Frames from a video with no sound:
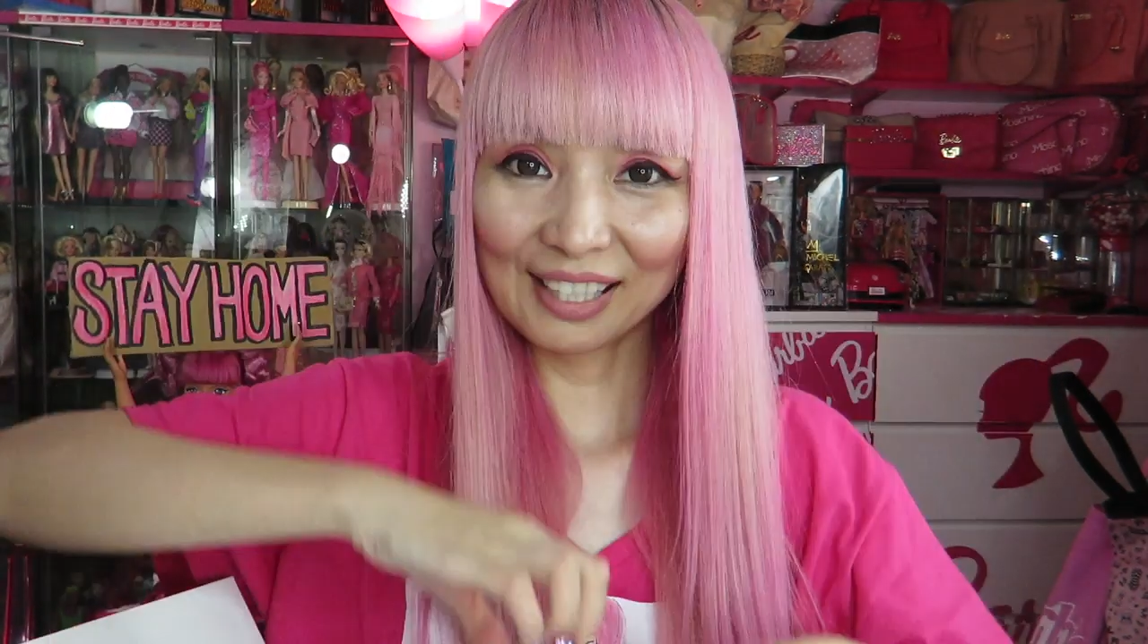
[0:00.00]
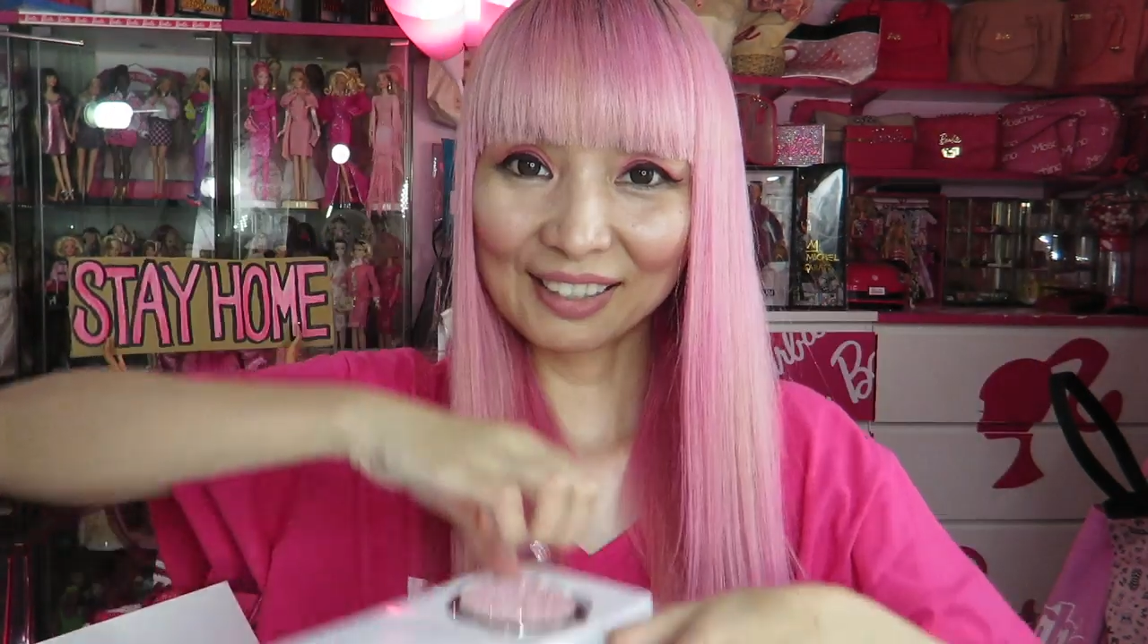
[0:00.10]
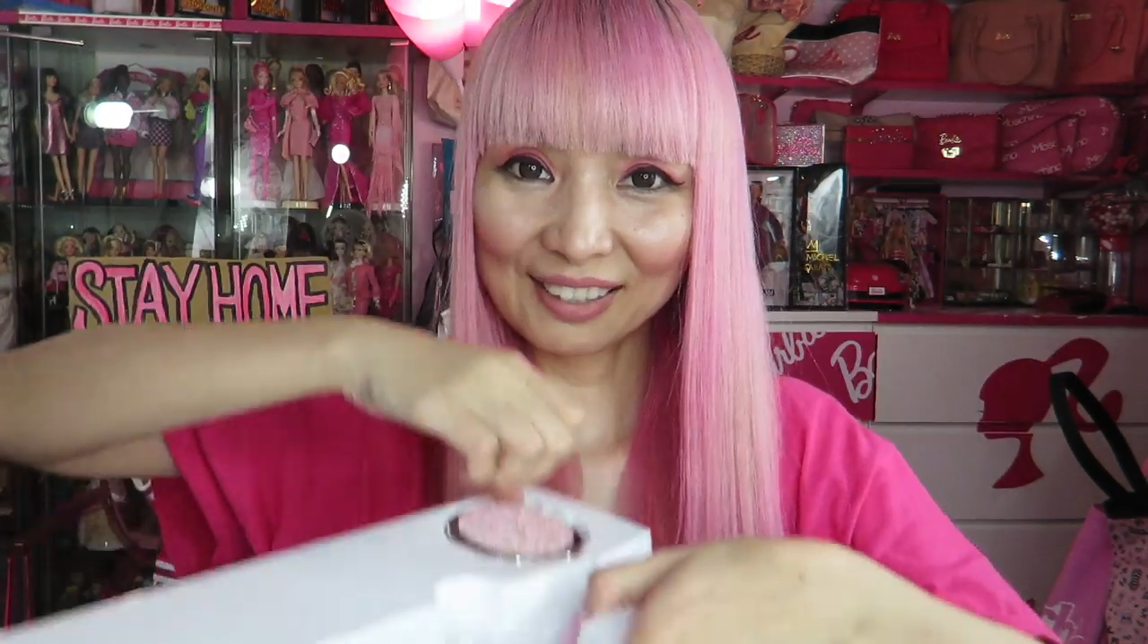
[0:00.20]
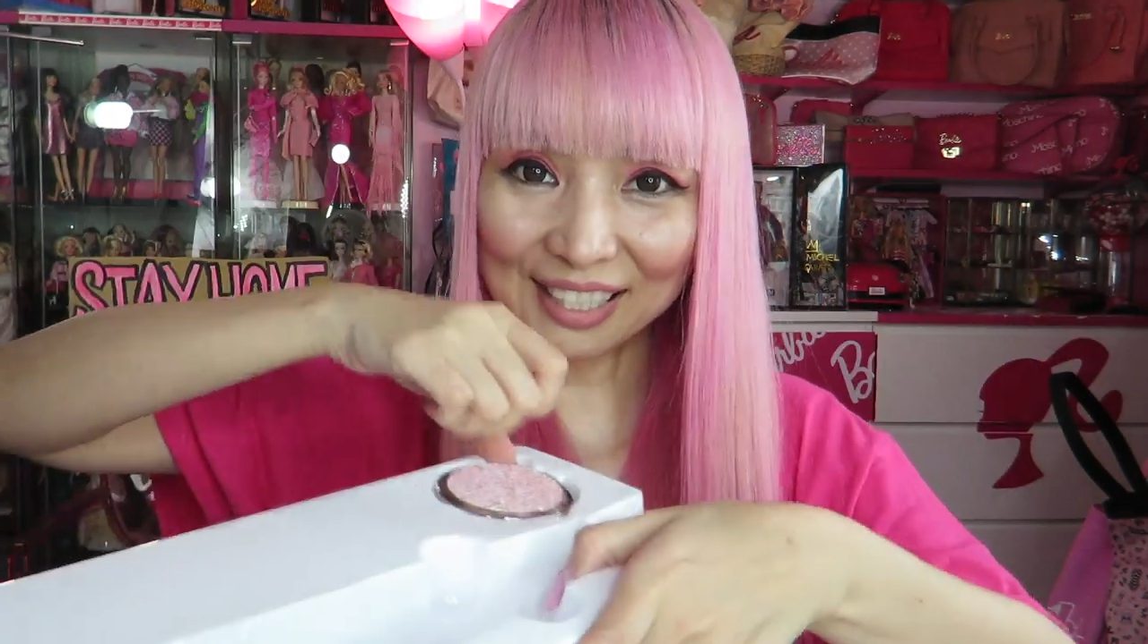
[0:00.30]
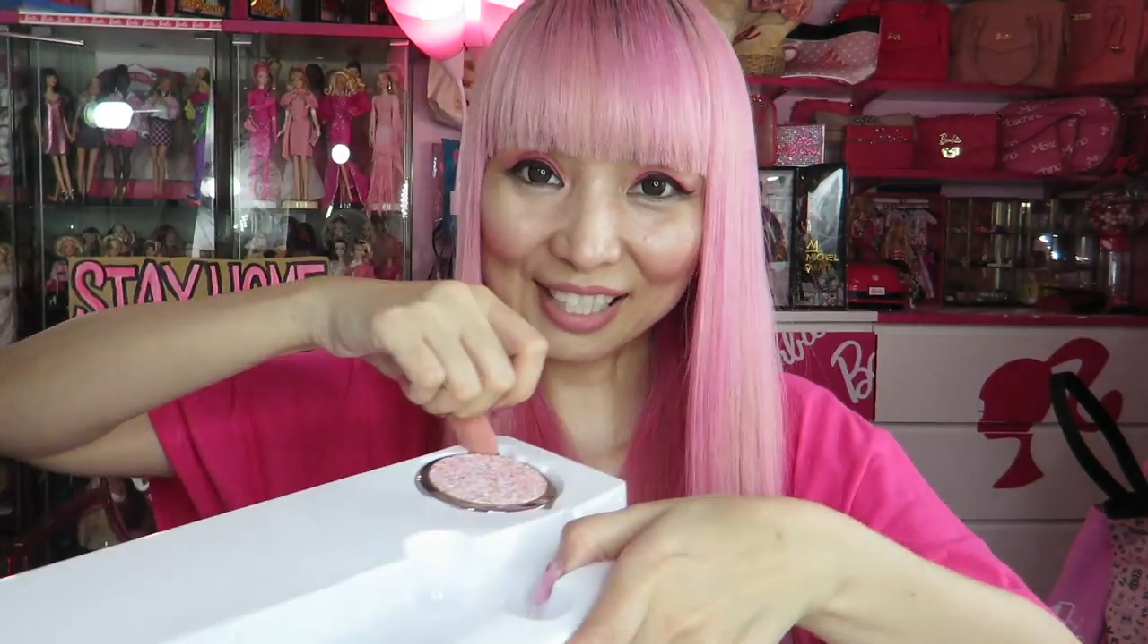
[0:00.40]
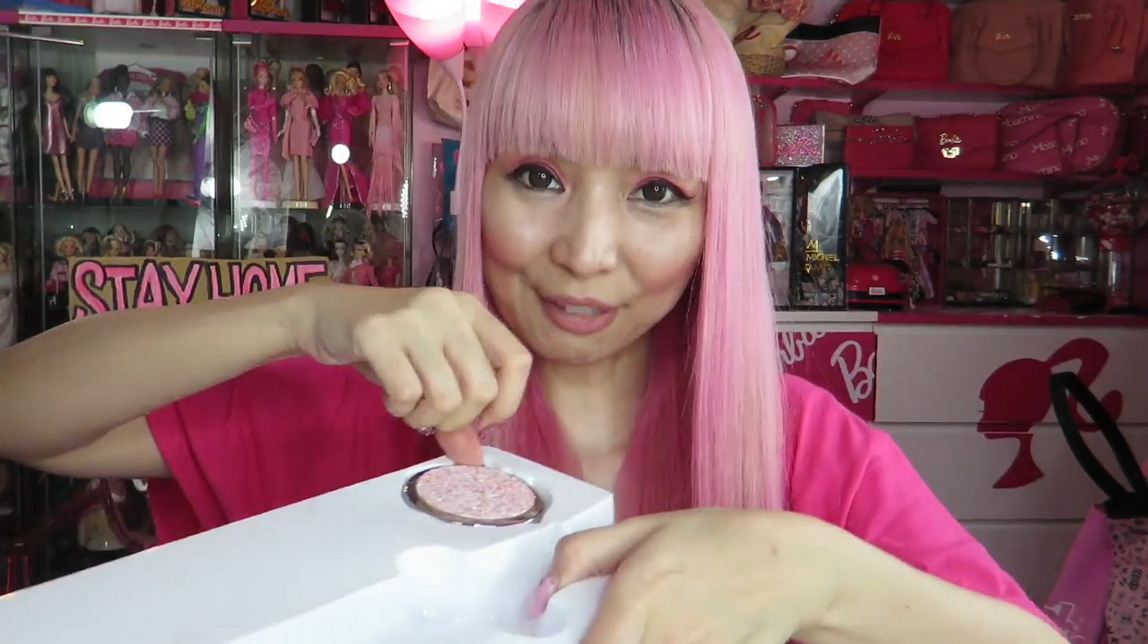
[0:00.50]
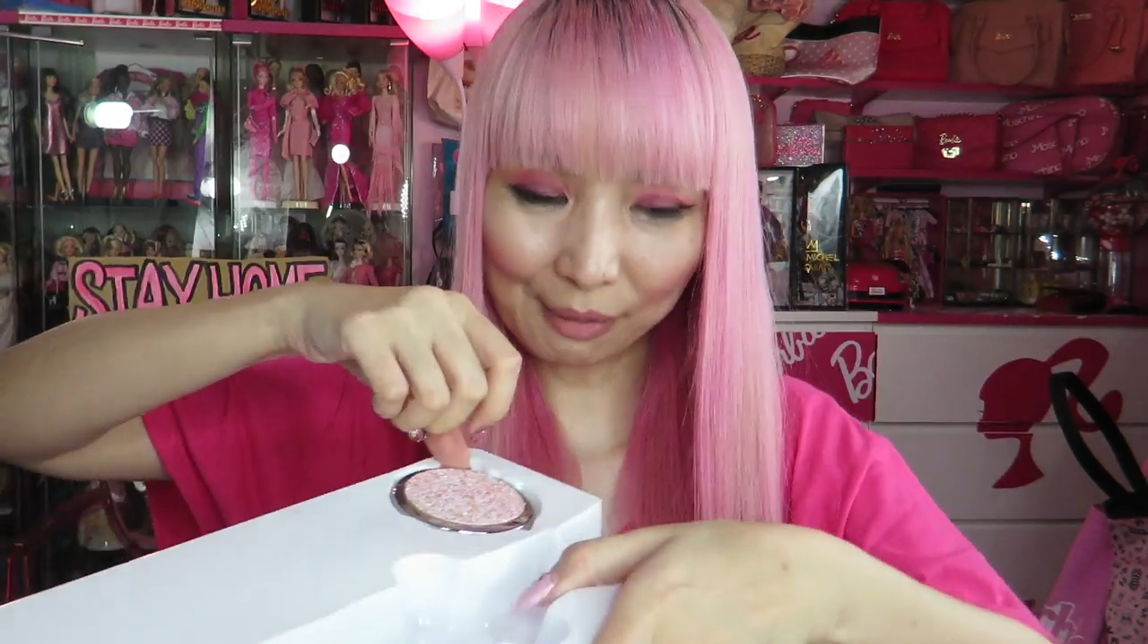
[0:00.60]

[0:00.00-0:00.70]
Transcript: and this